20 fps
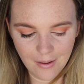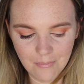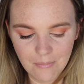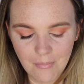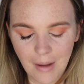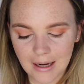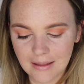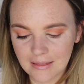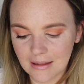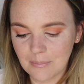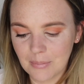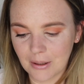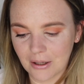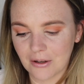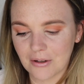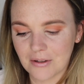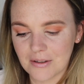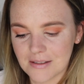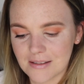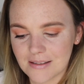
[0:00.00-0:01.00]
mainly
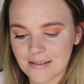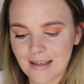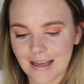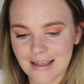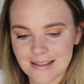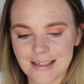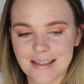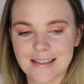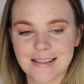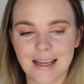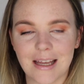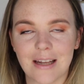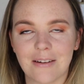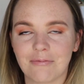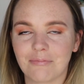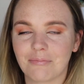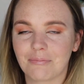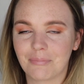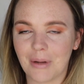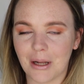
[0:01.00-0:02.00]
because, as I said,
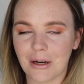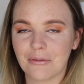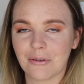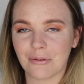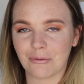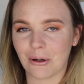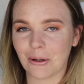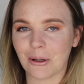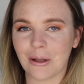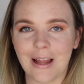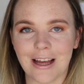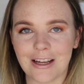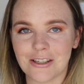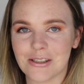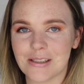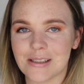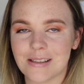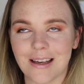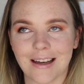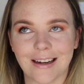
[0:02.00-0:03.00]
Benefit Roll
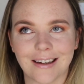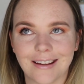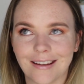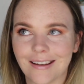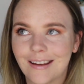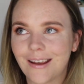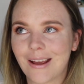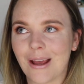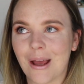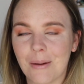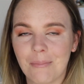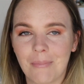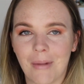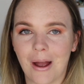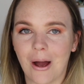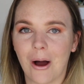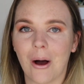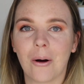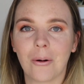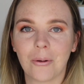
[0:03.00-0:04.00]
Lash is like
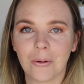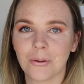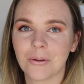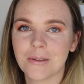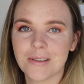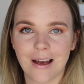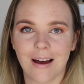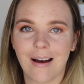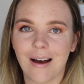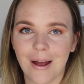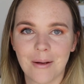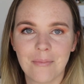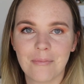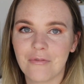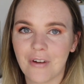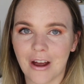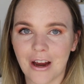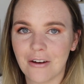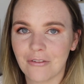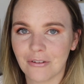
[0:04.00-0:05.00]
my old time
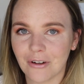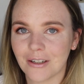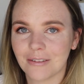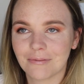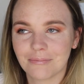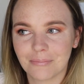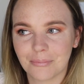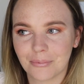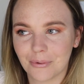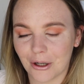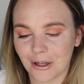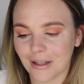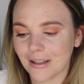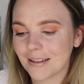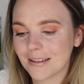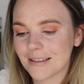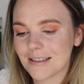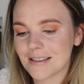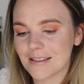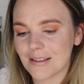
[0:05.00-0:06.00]
favourite
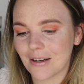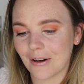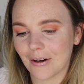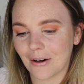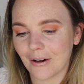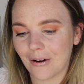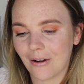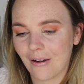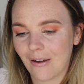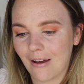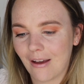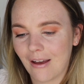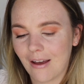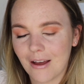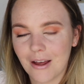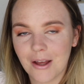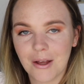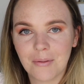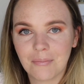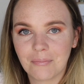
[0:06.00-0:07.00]
product, so
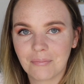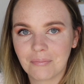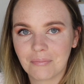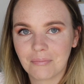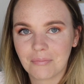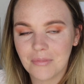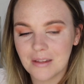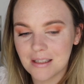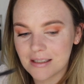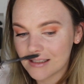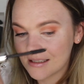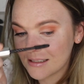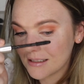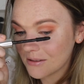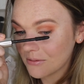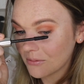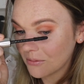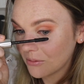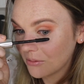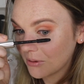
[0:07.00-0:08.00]
this
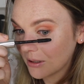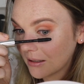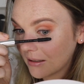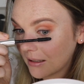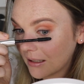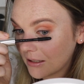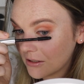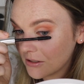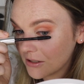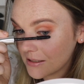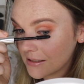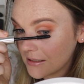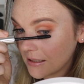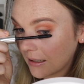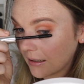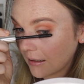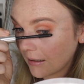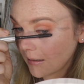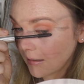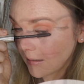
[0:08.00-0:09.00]
is really
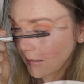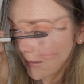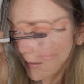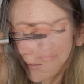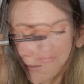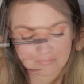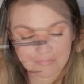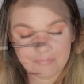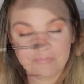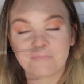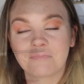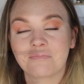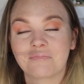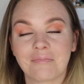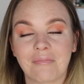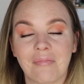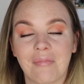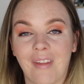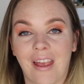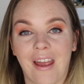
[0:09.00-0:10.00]
interesting.
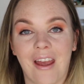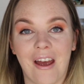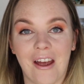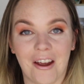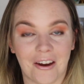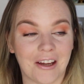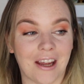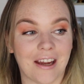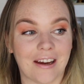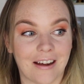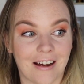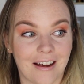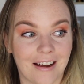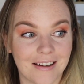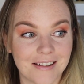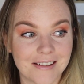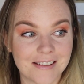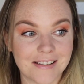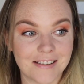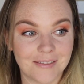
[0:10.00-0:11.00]
Okay
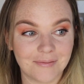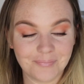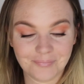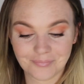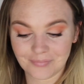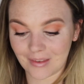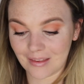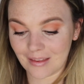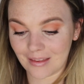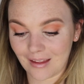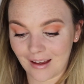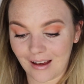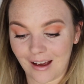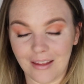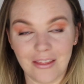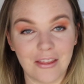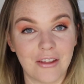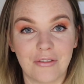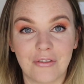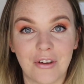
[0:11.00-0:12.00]
guys, the